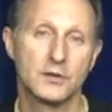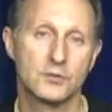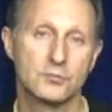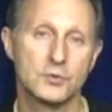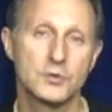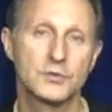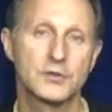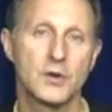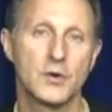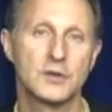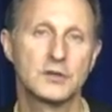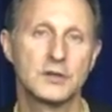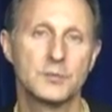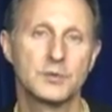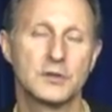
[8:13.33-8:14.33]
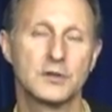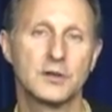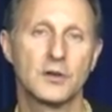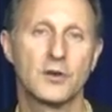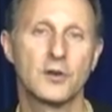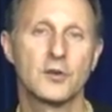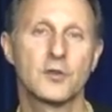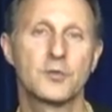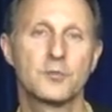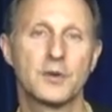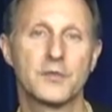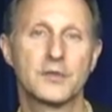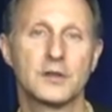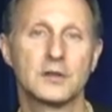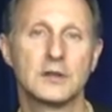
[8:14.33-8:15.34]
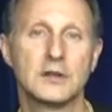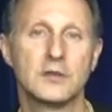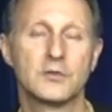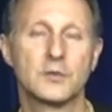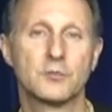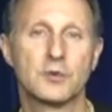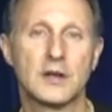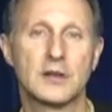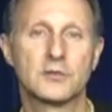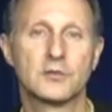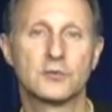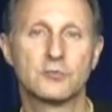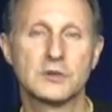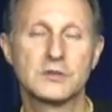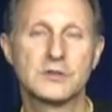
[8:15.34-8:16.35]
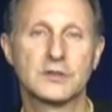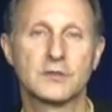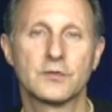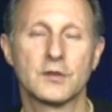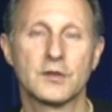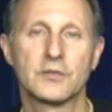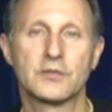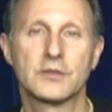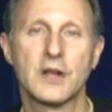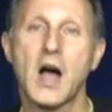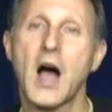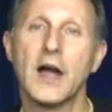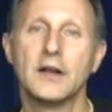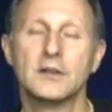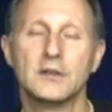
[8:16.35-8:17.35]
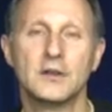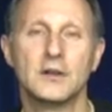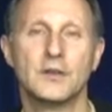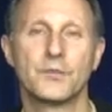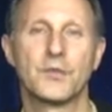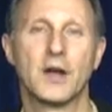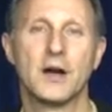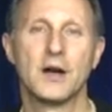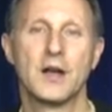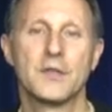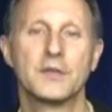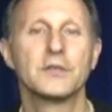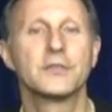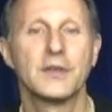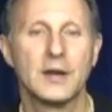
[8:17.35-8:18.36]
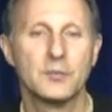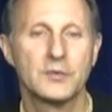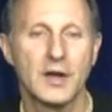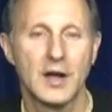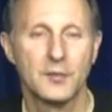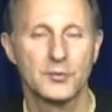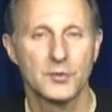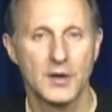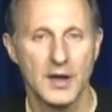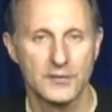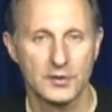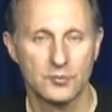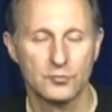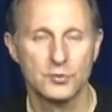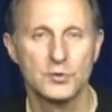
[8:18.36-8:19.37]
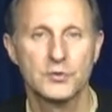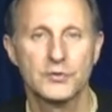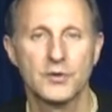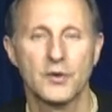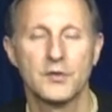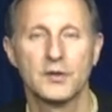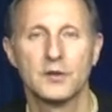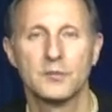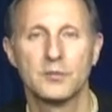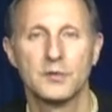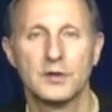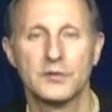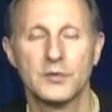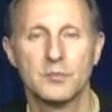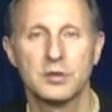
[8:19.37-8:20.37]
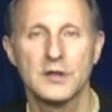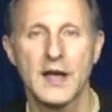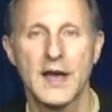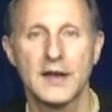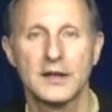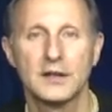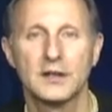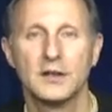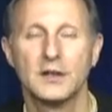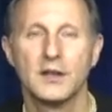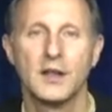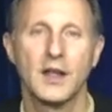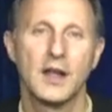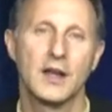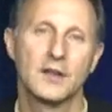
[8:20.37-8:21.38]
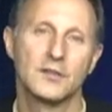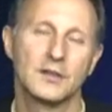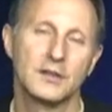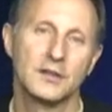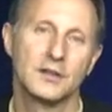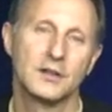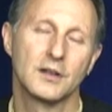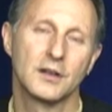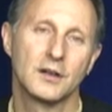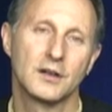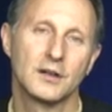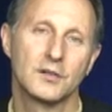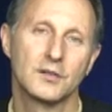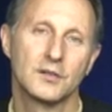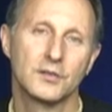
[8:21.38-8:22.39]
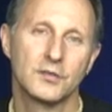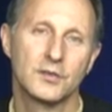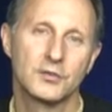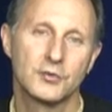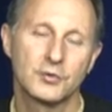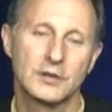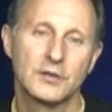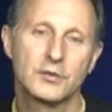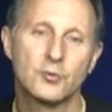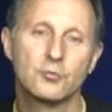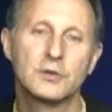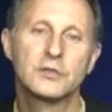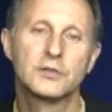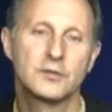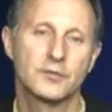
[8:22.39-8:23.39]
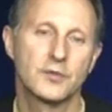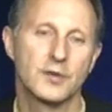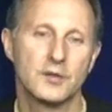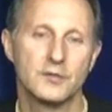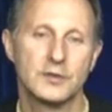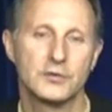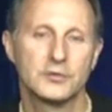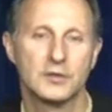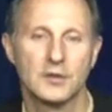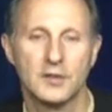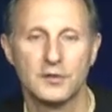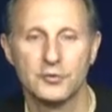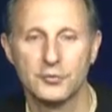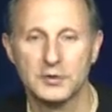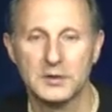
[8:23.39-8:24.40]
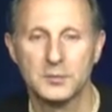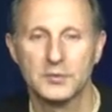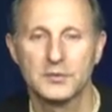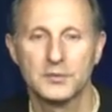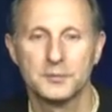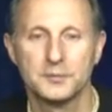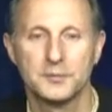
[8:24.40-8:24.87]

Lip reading: Roots going deep into the earth, but the leaves and branches reaching for the sky at the same time. So having roots is the planning, and the trees are reaching for the vision in their dreams.